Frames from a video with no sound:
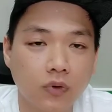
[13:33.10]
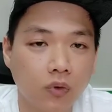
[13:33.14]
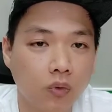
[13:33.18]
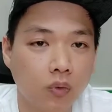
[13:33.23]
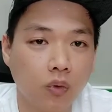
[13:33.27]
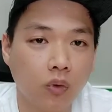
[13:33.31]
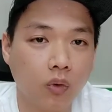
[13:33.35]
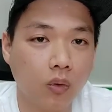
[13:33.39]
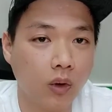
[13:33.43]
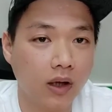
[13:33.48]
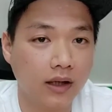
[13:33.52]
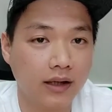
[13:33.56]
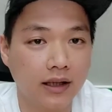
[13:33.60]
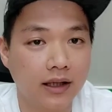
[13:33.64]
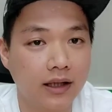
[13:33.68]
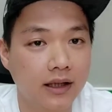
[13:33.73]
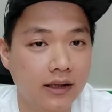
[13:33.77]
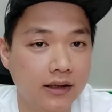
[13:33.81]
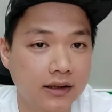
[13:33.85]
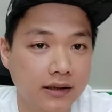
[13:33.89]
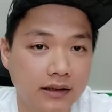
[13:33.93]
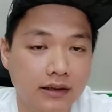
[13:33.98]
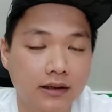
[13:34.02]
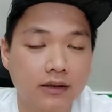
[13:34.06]
one thing
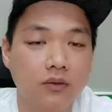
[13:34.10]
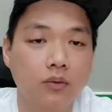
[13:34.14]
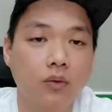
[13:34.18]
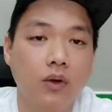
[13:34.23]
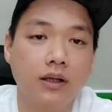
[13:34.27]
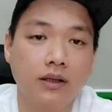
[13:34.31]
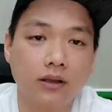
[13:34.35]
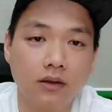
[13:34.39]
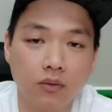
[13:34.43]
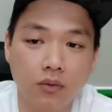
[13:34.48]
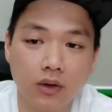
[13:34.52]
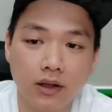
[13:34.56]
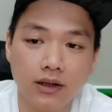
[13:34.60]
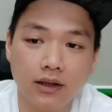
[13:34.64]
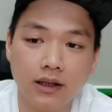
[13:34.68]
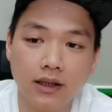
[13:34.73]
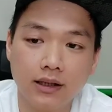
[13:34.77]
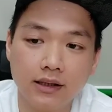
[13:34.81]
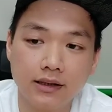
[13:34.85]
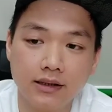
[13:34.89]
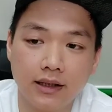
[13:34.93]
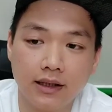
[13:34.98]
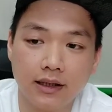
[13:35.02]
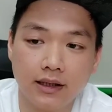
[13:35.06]

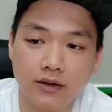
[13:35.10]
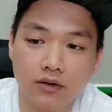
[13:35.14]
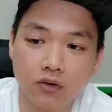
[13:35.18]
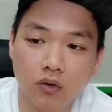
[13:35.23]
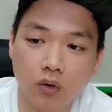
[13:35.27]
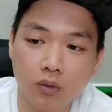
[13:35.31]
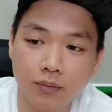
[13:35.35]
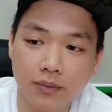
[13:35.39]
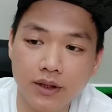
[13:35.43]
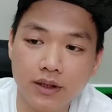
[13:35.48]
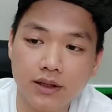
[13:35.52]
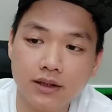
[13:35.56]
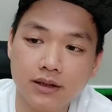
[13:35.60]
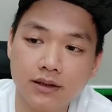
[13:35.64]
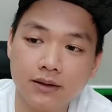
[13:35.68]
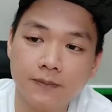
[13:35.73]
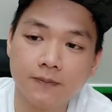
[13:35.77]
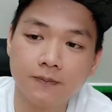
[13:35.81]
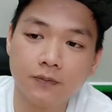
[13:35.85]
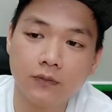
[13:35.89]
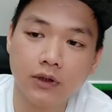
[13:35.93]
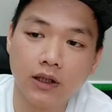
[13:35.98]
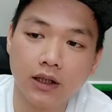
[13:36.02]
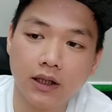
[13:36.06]
that is obvious
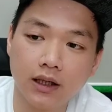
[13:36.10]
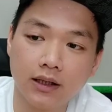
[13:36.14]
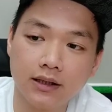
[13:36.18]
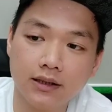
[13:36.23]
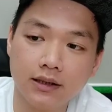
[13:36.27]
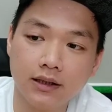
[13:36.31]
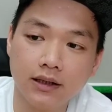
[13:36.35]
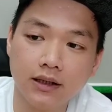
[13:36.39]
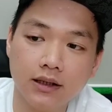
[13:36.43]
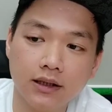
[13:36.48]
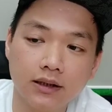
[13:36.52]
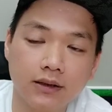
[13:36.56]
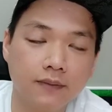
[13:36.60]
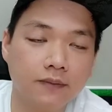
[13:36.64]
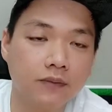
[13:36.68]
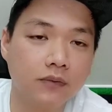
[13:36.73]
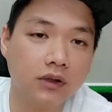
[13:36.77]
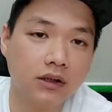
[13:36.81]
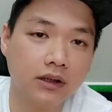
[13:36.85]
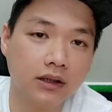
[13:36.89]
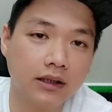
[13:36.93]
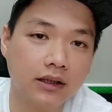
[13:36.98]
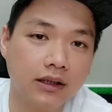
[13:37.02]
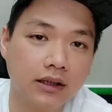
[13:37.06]
that I see here
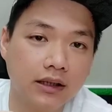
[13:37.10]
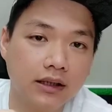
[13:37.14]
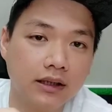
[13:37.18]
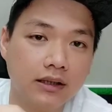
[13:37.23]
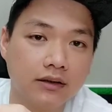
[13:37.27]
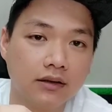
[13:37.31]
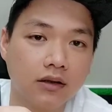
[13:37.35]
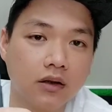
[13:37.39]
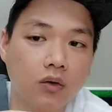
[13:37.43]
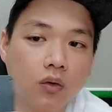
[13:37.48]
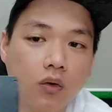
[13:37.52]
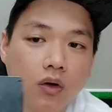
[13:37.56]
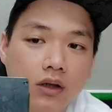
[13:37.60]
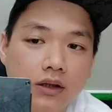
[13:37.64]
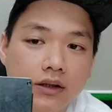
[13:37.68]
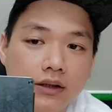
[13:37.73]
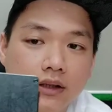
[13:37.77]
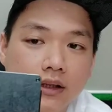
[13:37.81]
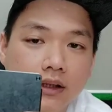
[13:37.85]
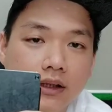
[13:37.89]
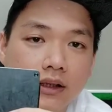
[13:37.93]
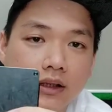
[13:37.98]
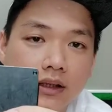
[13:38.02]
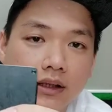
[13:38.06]
is the
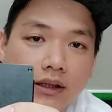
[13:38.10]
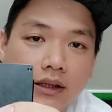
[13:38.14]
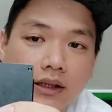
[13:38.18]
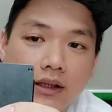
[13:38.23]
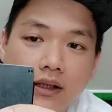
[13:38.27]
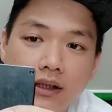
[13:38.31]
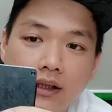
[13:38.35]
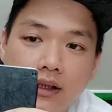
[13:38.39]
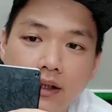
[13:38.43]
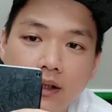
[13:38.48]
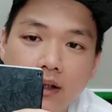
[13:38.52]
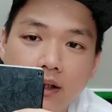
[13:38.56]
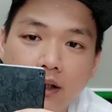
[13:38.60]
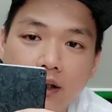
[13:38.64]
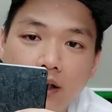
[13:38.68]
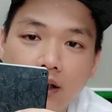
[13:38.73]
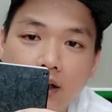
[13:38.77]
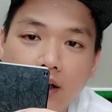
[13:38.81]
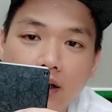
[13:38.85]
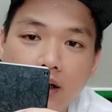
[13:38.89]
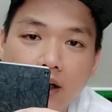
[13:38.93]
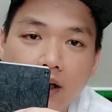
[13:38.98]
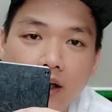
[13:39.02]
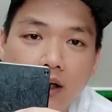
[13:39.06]
quality.
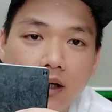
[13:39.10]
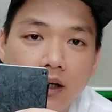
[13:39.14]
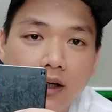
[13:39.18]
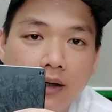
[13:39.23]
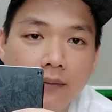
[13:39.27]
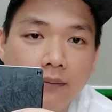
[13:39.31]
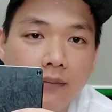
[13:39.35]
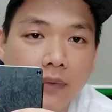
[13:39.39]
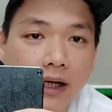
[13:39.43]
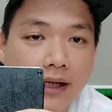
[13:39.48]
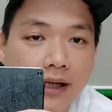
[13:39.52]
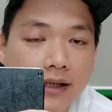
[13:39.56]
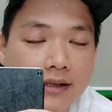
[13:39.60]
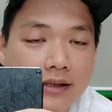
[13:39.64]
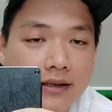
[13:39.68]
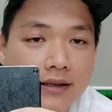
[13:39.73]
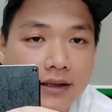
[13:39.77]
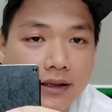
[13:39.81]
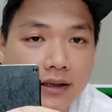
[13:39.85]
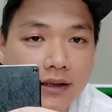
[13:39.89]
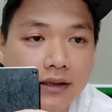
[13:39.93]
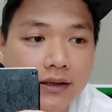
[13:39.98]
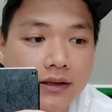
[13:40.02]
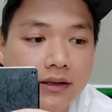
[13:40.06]
I
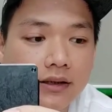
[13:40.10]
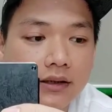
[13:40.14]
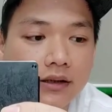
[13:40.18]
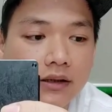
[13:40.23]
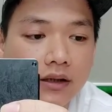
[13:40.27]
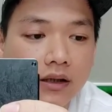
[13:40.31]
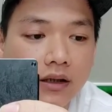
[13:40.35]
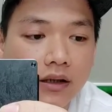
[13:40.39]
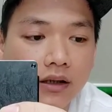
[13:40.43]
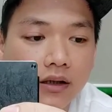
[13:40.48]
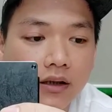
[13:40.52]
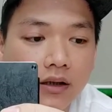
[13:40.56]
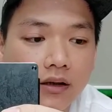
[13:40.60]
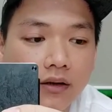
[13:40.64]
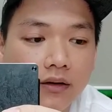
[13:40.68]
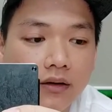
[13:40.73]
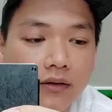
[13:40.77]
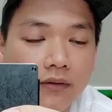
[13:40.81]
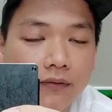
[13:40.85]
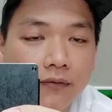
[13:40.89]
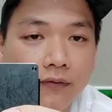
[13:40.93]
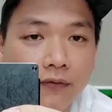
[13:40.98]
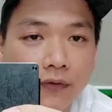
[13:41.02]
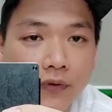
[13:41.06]
seen a
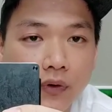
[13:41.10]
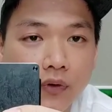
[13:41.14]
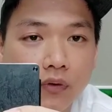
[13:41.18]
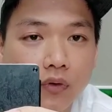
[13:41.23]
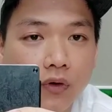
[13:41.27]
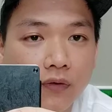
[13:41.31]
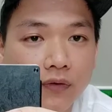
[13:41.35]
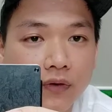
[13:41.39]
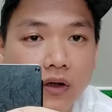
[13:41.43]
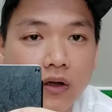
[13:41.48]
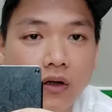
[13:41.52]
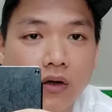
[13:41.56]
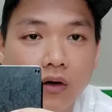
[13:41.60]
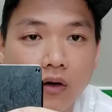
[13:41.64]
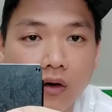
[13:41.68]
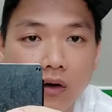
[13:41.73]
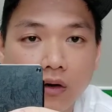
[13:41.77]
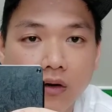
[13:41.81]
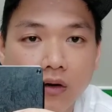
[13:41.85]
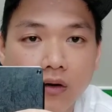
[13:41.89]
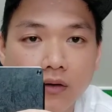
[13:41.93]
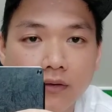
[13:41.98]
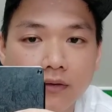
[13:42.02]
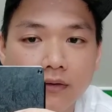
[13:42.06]
few of the
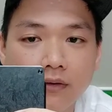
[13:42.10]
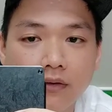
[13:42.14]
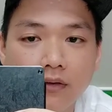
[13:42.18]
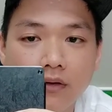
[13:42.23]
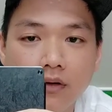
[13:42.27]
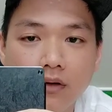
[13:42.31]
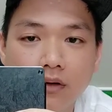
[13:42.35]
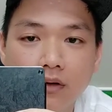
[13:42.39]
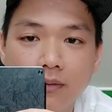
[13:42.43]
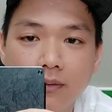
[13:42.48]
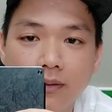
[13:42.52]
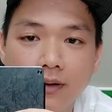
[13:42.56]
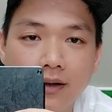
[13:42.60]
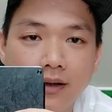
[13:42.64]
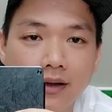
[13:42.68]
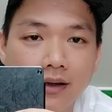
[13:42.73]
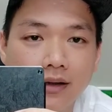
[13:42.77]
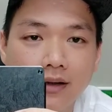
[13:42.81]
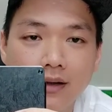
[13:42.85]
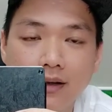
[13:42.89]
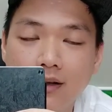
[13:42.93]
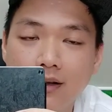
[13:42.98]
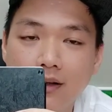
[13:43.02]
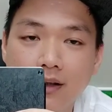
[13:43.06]
knockoff, but
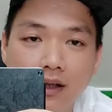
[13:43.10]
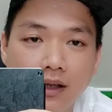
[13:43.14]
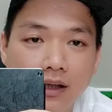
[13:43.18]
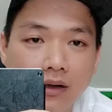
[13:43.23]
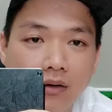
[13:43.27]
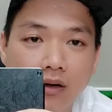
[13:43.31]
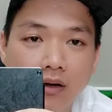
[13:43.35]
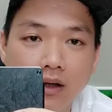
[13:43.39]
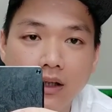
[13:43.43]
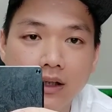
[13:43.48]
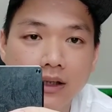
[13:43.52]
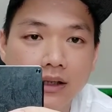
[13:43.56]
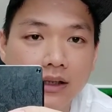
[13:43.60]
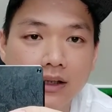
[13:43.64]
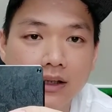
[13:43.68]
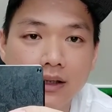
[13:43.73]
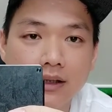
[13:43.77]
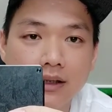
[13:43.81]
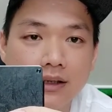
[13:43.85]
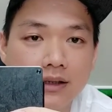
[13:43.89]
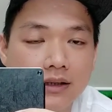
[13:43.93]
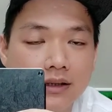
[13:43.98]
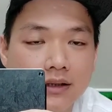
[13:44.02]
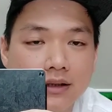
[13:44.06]
the quality
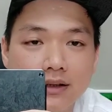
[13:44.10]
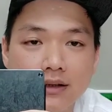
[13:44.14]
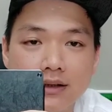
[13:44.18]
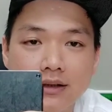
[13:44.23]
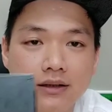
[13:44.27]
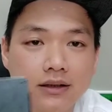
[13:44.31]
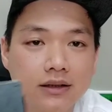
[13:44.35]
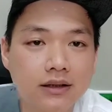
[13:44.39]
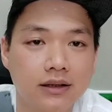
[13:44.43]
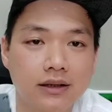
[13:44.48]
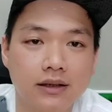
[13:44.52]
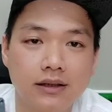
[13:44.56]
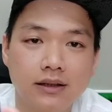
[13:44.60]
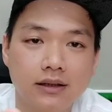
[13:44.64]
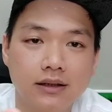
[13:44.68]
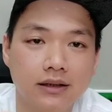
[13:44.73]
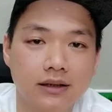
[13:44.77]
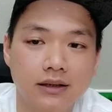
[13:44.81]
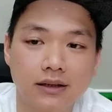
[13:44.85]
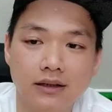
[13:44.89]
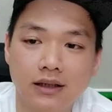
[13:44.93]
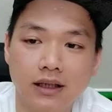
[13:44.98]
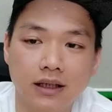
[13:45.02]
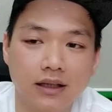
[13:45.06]
is
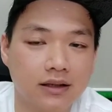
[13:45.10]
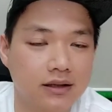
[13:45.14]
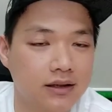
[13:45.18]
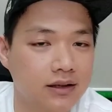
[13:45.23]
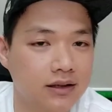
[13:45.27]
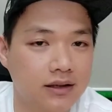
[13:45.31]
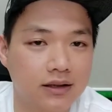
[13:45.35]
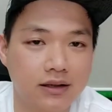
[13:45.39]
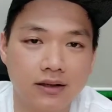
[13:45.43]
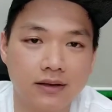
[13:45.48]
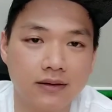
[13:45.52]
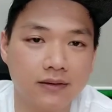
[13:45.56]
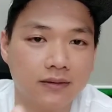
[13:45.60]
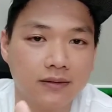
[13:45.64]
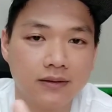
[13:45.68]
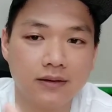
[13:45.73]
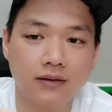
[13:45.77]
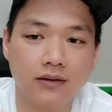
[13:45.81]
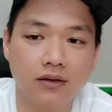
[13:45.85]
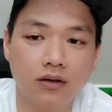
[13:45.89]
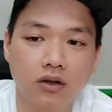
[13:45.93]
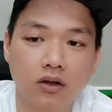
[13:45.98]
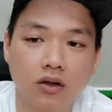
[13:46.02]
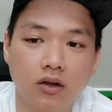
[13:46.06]
just
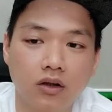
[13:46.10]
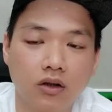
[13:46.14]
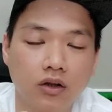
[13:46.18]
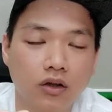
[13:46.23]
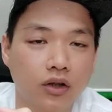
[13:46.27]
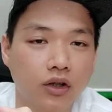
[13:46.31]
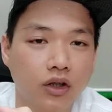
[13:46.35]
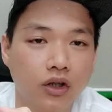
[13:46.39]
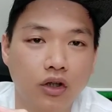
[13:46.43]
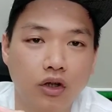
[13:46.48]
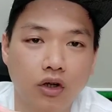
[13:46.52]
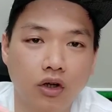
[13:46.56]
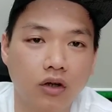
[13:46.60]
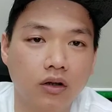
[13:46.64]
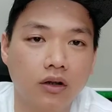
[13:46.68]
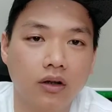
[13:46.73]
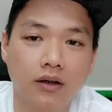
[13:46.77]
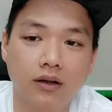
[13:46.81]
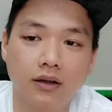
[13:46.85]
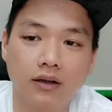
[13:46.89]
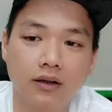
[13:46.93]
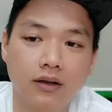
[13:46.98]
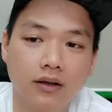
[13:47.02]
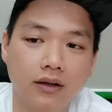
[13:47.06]
not
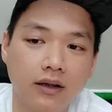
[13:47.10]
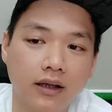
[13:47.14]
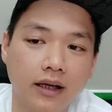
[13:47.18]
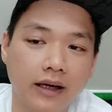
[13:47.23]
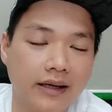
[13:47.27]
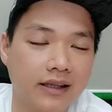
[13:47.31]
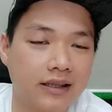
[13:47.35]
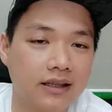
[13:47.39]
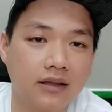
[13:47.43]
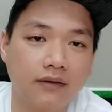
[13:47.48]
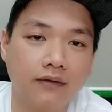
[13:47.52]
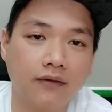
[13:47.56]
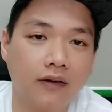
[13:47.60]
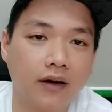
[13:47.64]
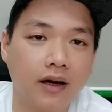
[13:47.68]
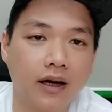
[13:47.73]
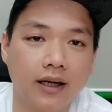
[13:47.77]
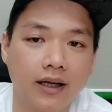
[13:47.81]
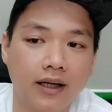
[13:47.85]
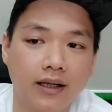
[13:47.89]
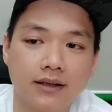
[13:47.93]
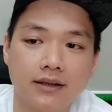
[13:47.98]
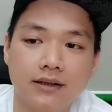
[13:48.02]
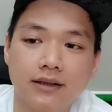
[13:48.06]
as fine
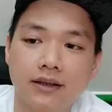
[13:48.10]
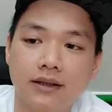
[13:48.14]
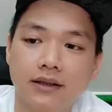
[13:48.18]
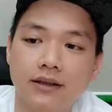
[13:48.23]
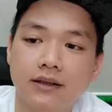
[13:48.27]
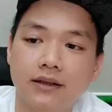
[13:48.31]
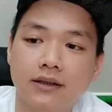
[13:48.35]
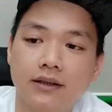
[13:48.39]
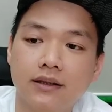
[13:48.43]
as this.